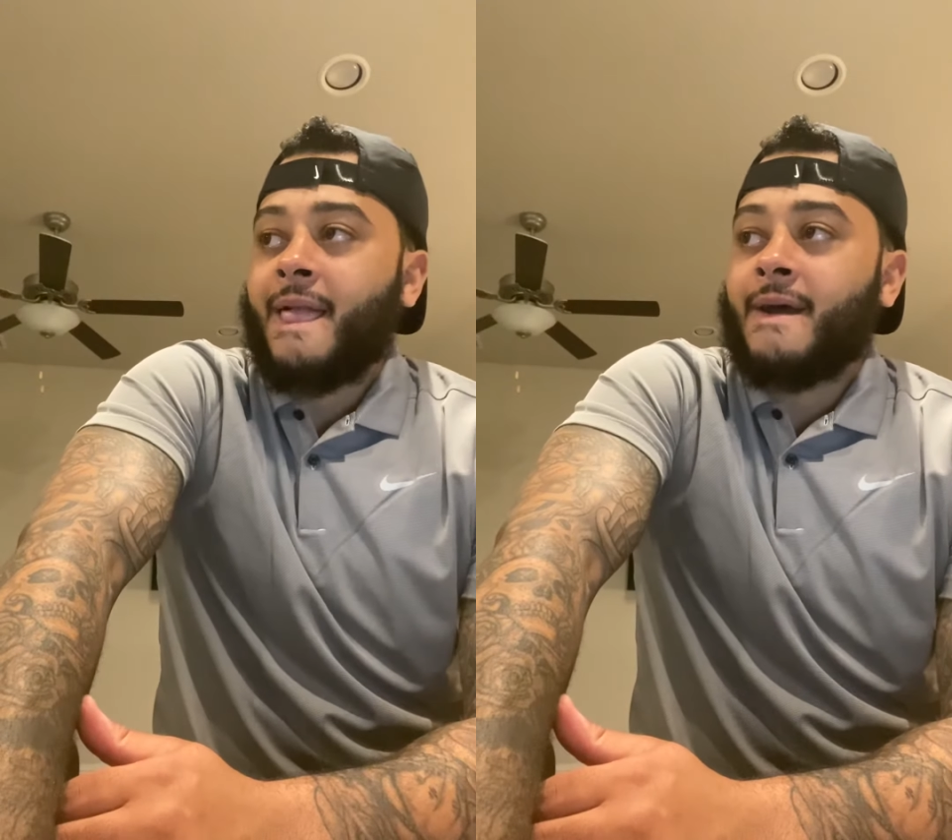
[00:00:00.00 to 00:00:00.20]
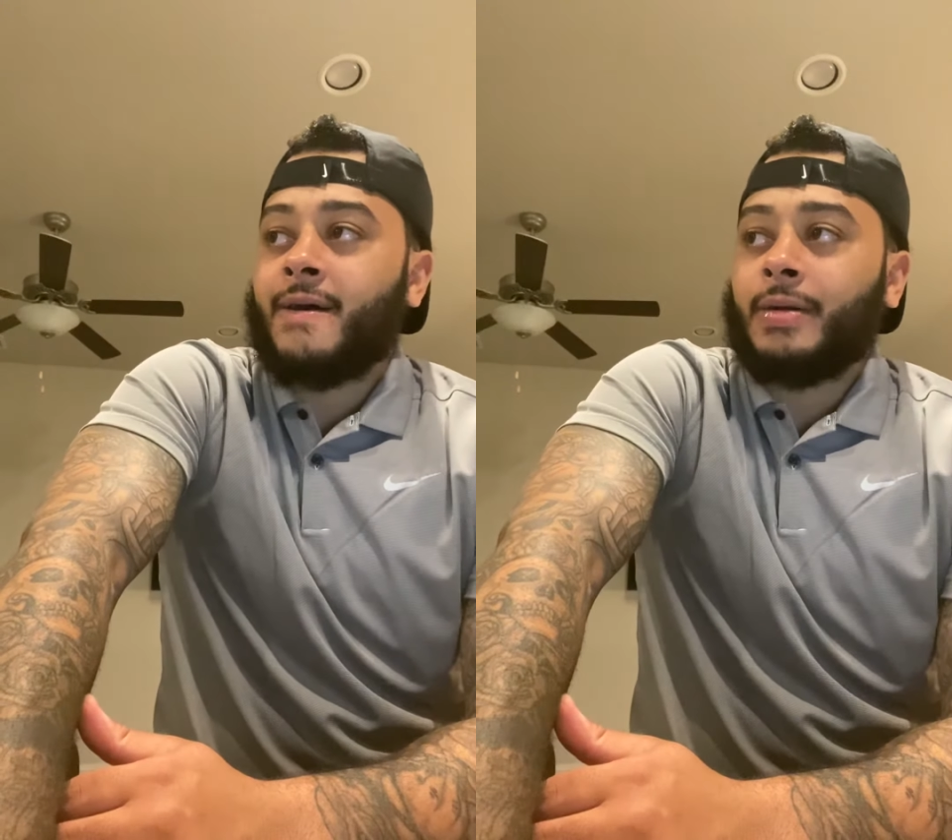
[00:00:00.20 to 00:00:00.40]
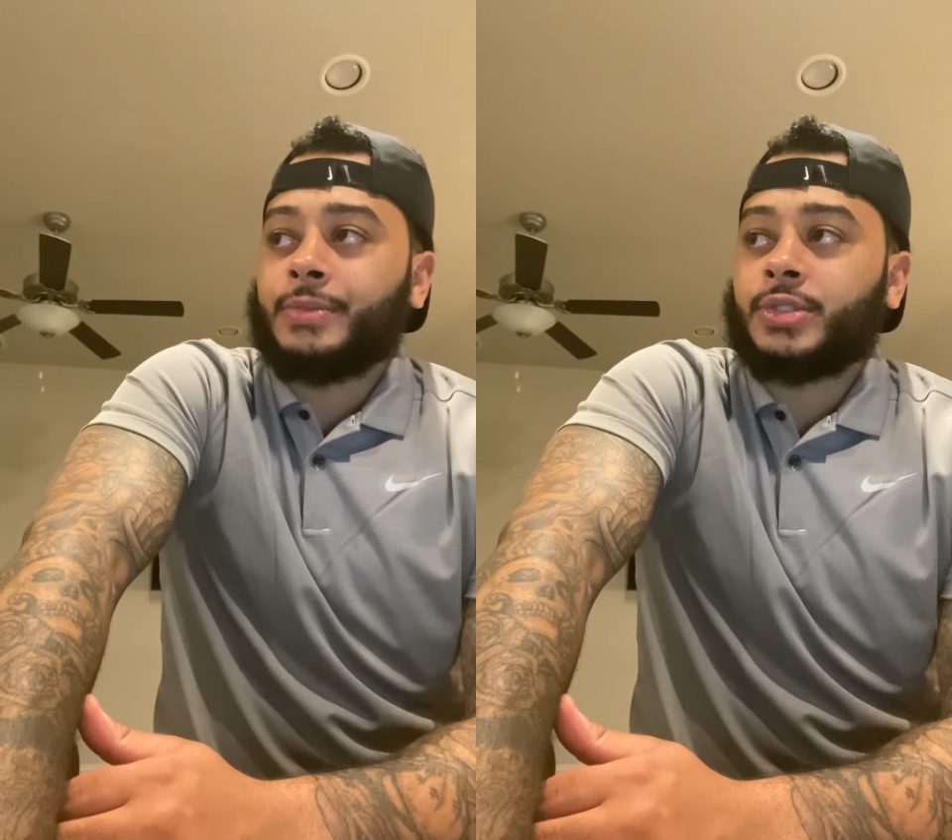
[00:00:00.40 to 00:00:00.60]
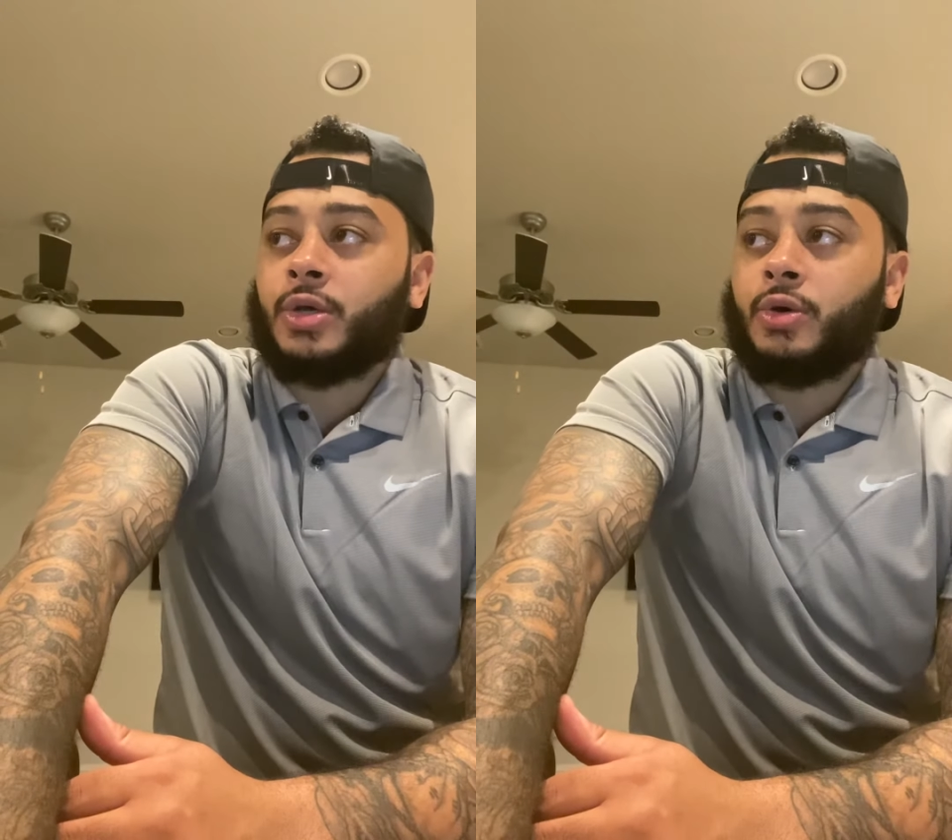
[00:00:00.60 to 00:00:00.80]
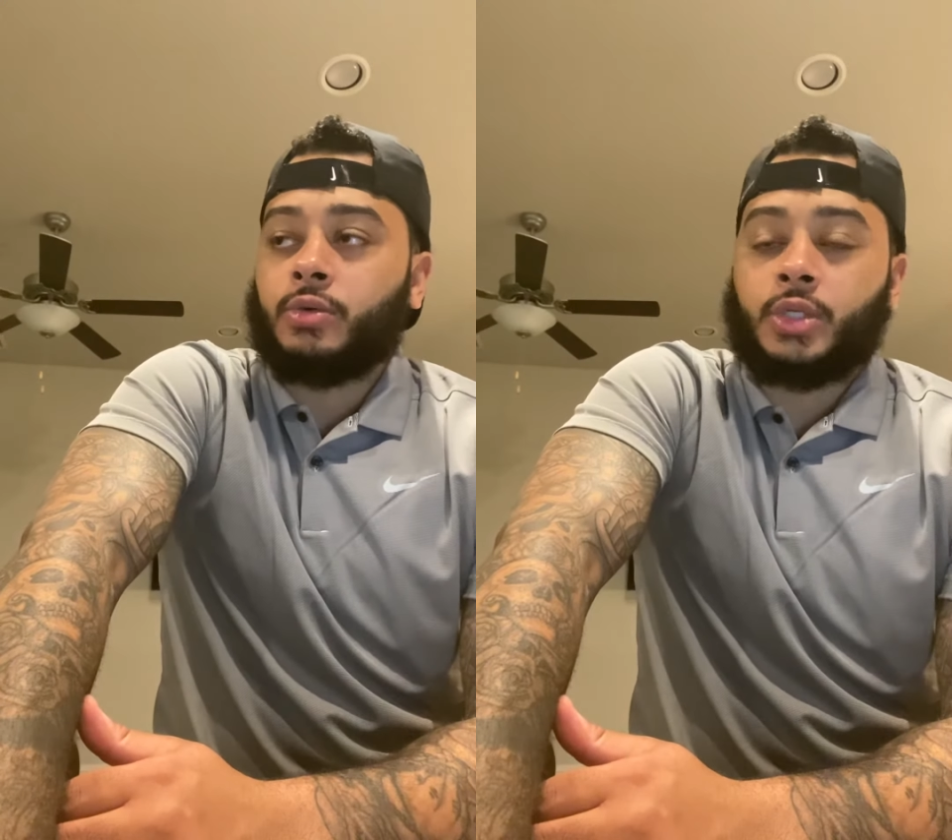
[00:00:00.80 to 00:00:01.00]
Um,
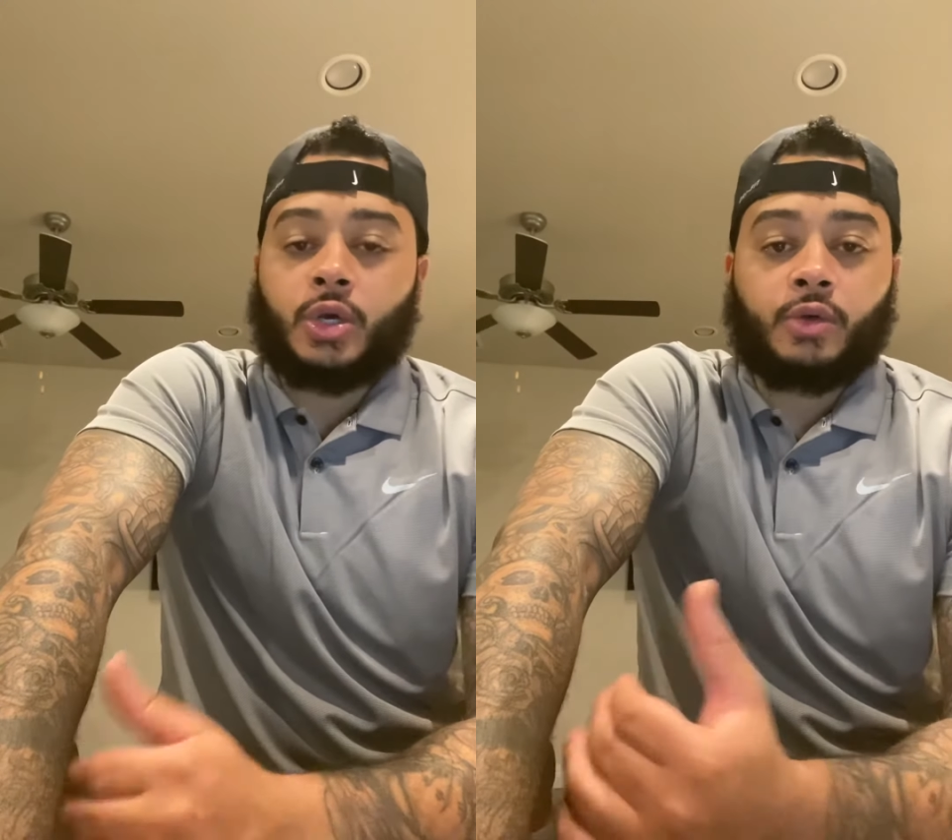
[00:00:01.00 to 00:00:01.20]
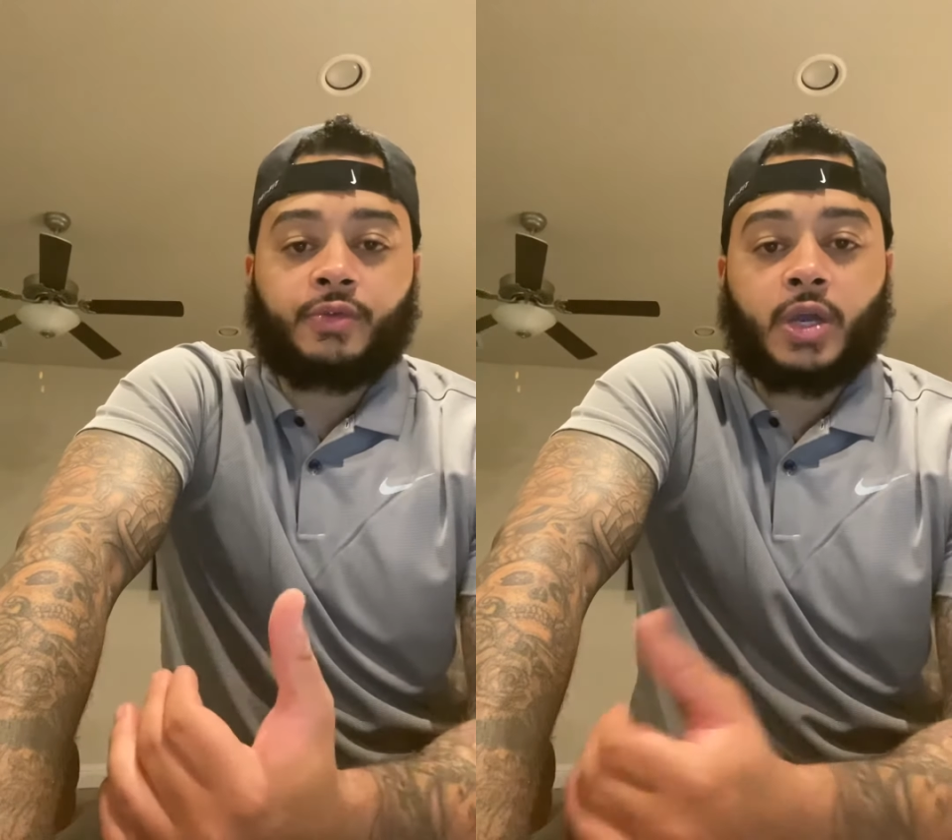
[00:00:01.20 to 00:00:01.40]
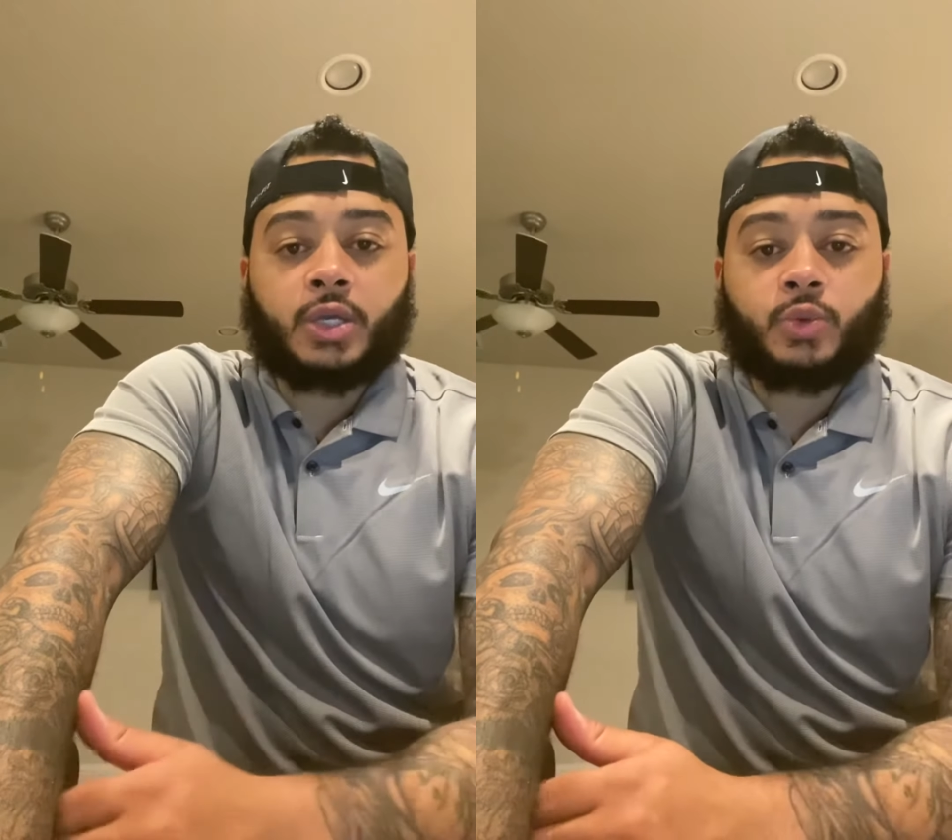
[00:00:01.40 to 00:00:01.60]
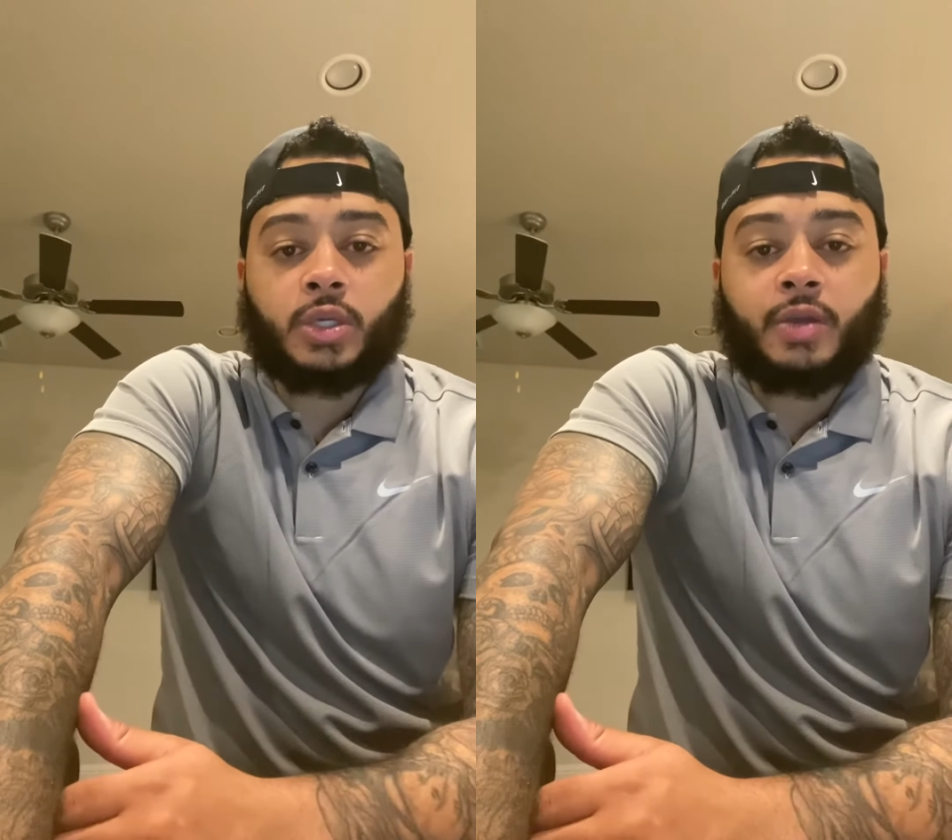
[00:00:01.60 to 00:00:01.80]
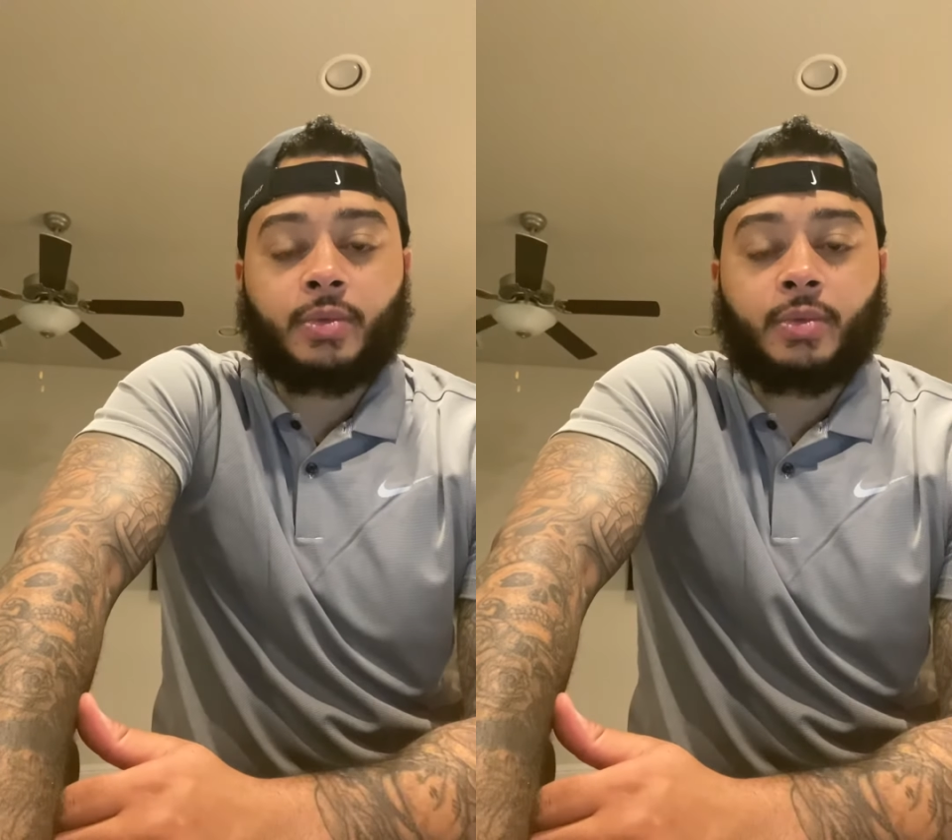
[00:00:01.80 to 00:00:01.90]
so you know, if you guys want to give